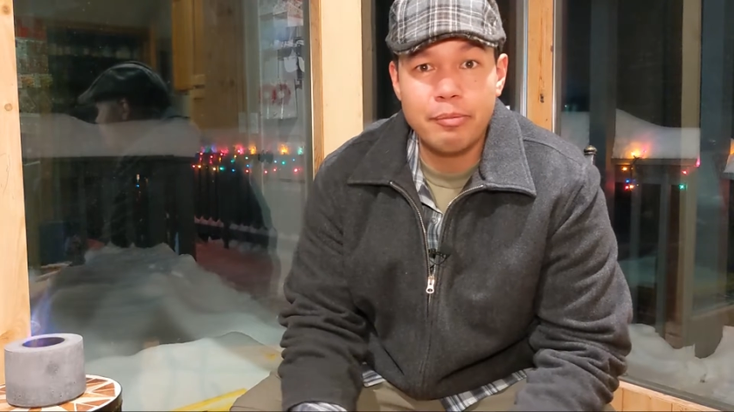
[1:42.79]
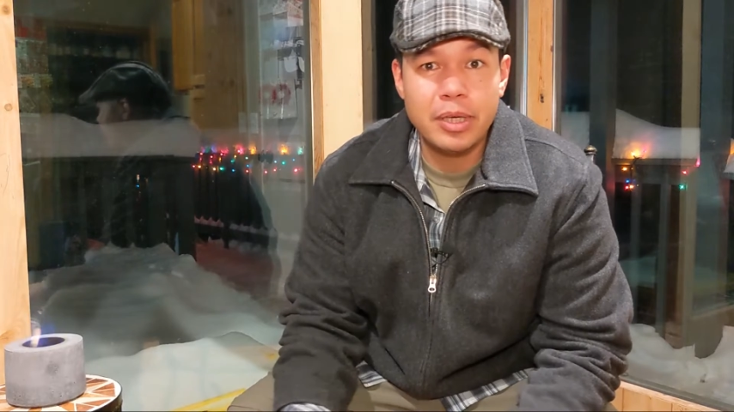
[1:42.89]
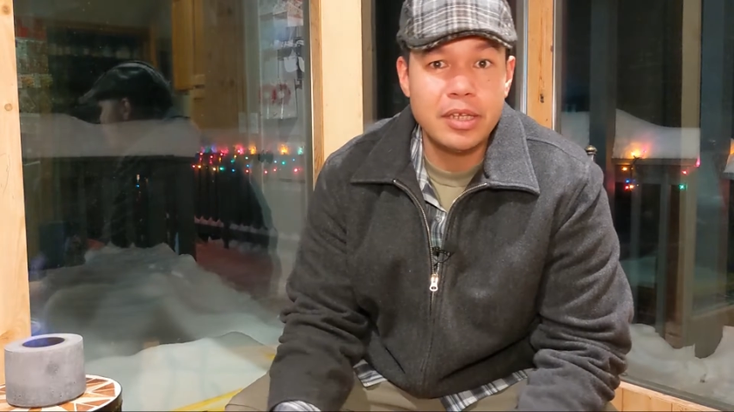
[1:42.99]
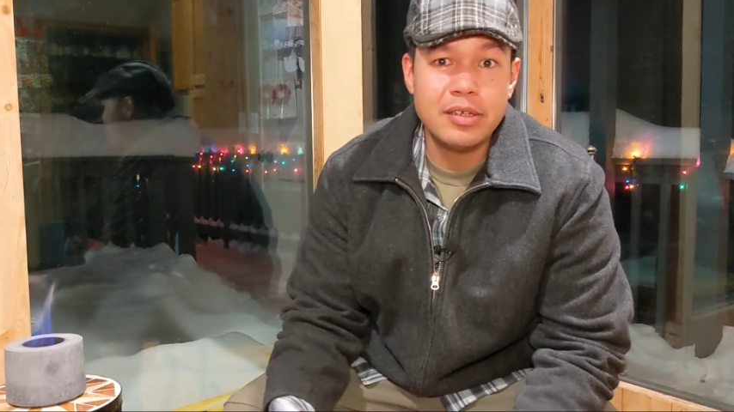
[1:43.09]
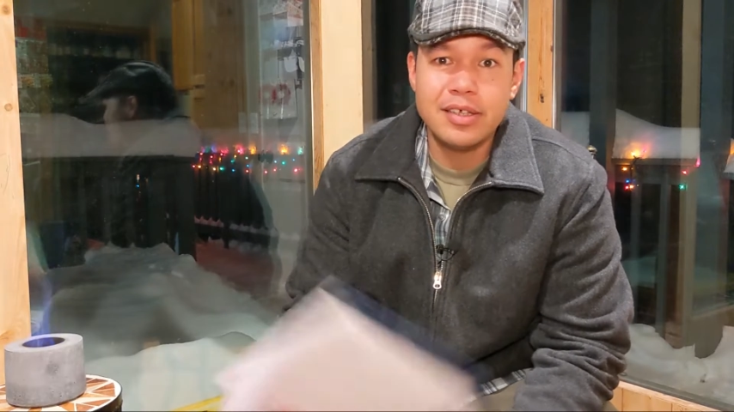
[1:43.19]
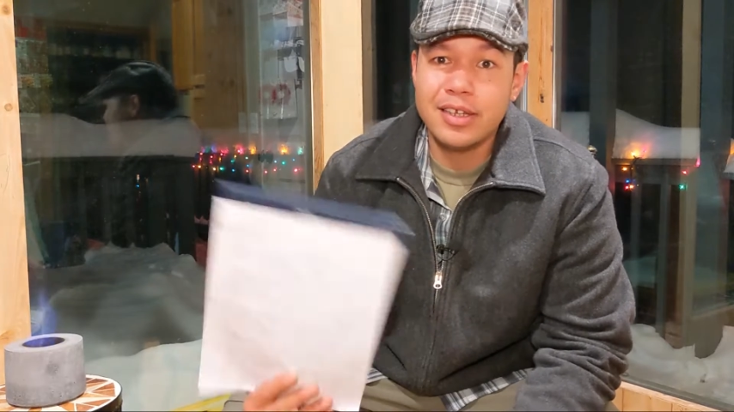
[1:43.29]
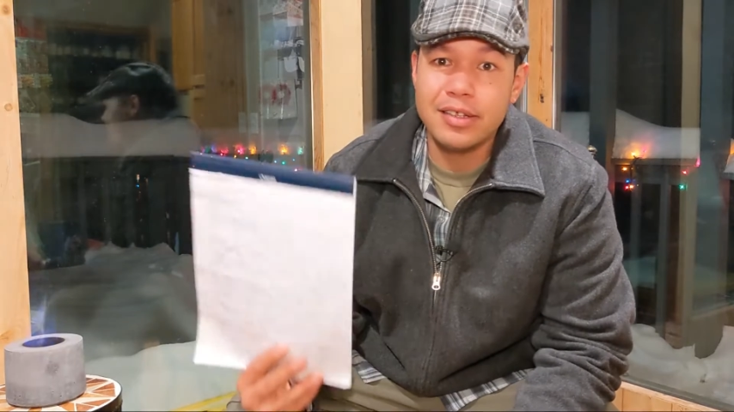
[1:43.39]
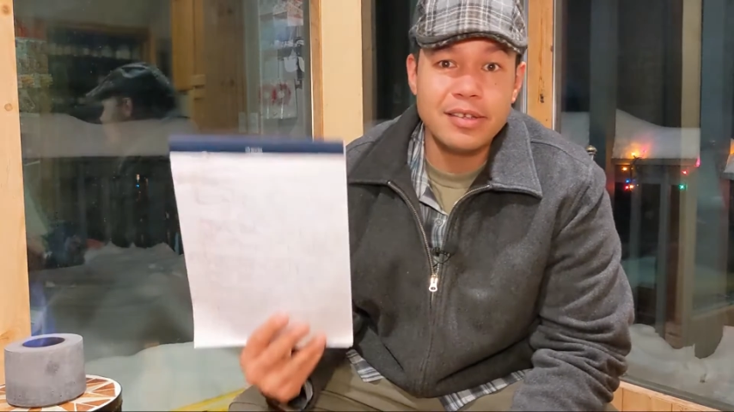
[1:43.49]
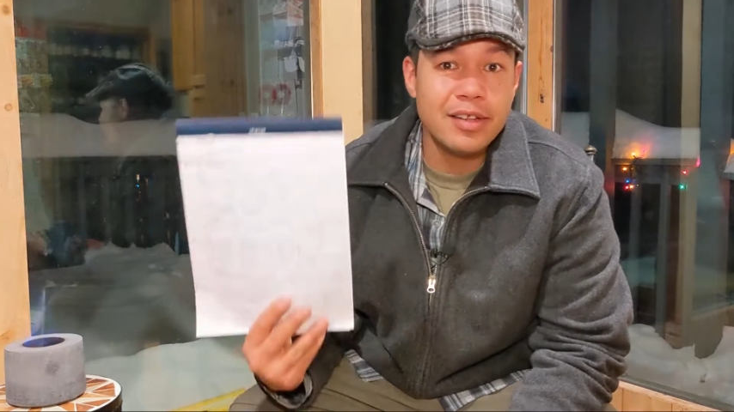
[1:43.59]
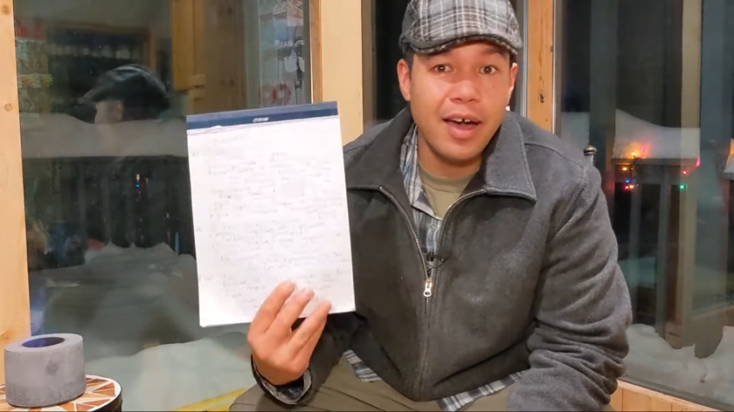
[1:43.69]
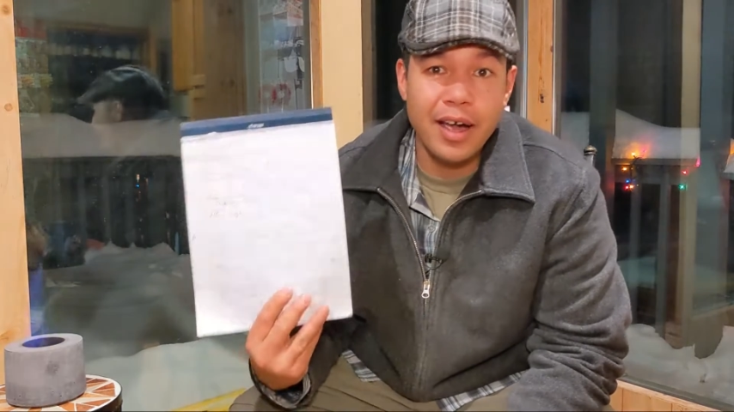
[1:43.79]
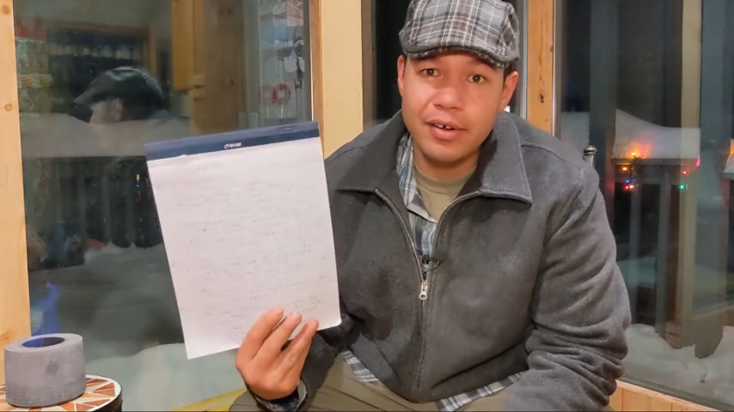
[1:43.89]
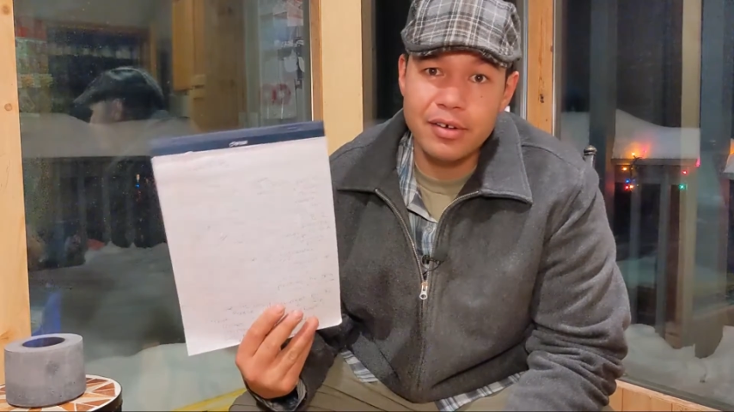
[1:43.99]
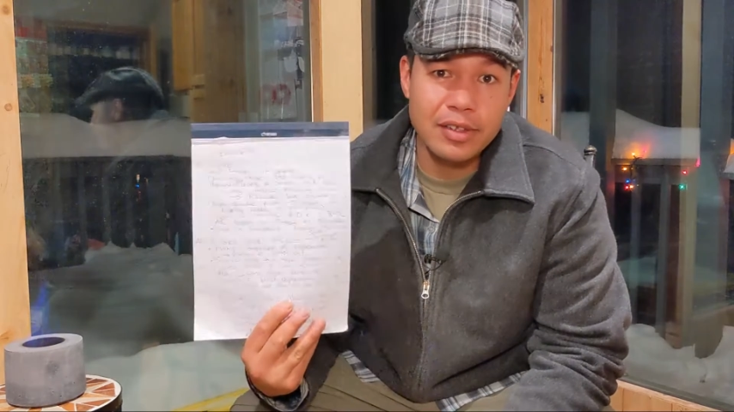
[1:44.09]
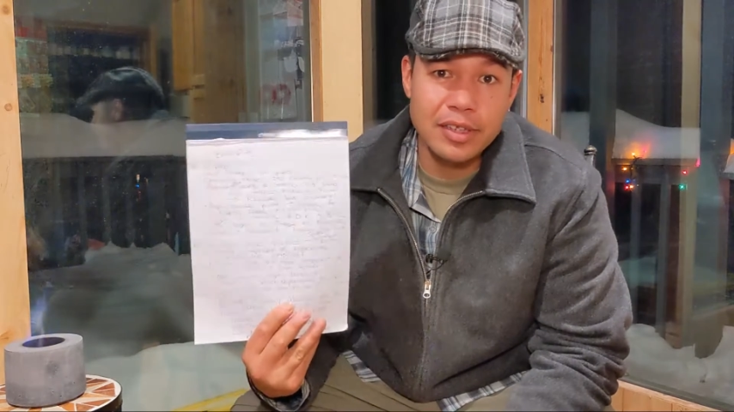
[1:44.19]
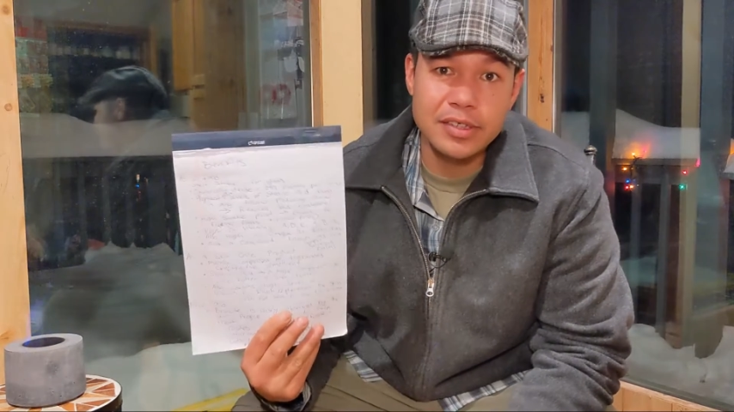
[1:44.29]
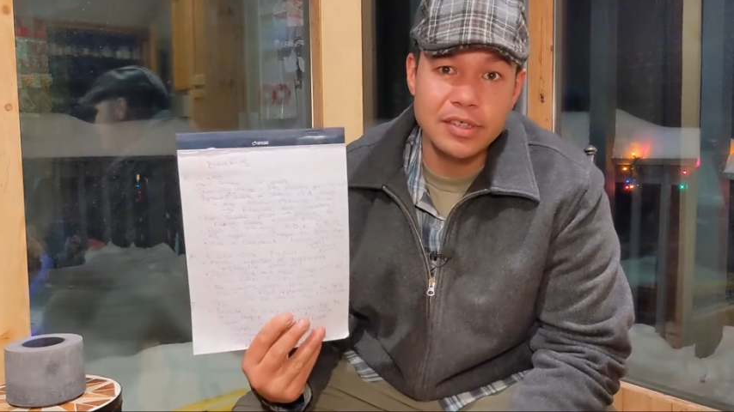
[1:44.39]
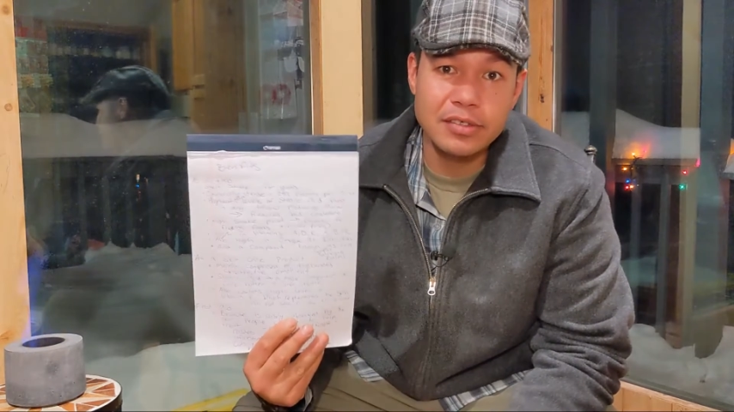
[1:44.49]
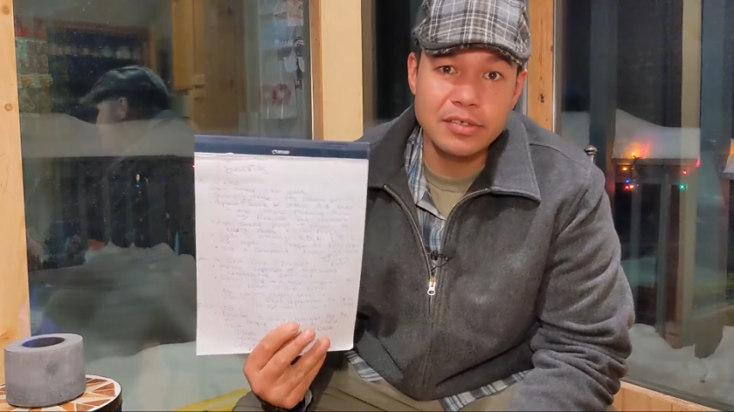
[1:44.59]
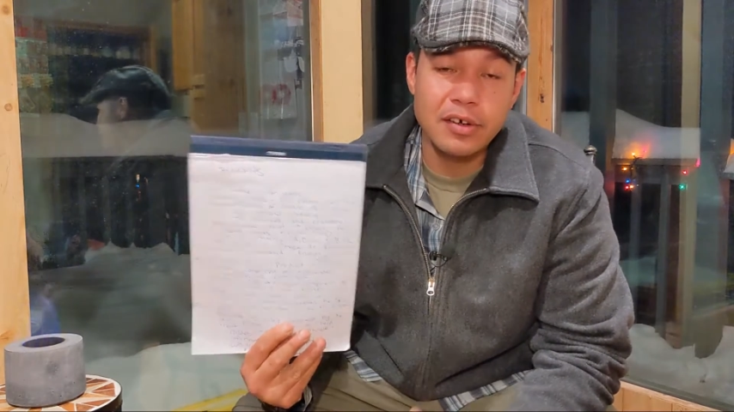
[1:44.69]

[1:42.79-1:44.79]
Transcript: mean an entire list